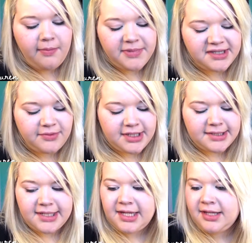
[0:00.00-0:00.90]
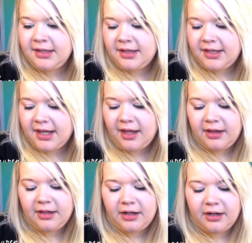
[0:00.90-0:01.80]
This one is in the
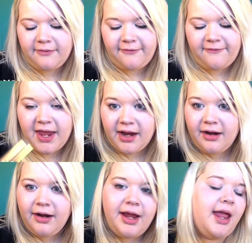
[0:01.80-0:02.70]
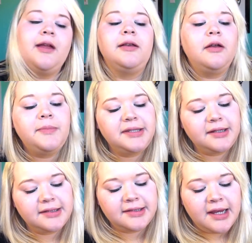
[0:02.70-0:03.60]
color Fair, and it almost
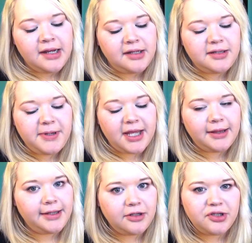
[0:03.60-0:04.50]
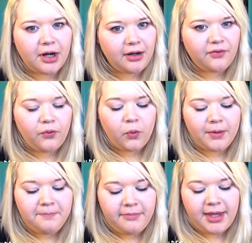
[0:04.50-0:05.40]
looks to be a little dark for
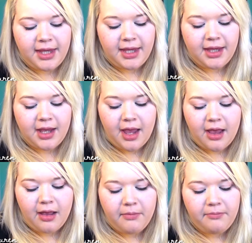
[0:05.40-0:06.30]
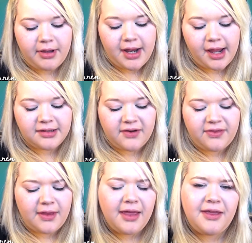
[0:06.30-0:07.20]
me, but
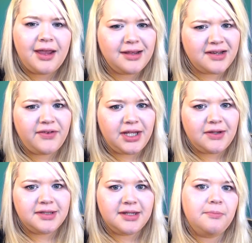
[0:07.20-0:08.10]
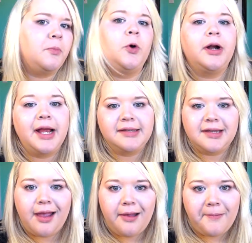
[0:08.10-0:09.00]
I think I could definitely use it more as
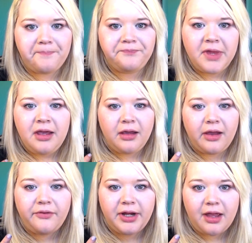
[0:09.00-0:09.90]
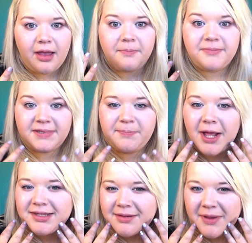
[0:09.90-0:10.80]
covering up
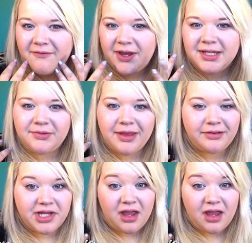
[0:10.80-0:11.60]
spots on my face rather than